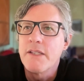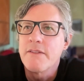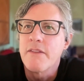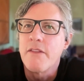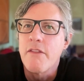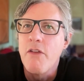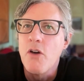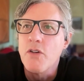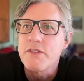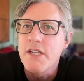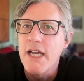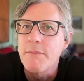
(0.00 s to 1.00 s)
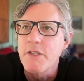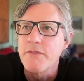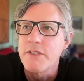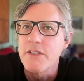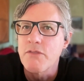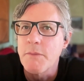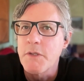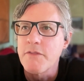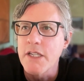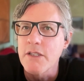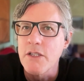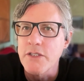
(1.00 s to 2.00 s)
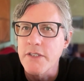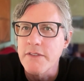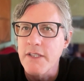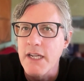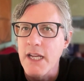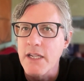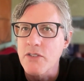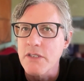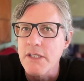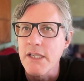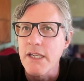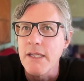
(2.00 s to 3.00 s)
those types of disruptive technologies can actually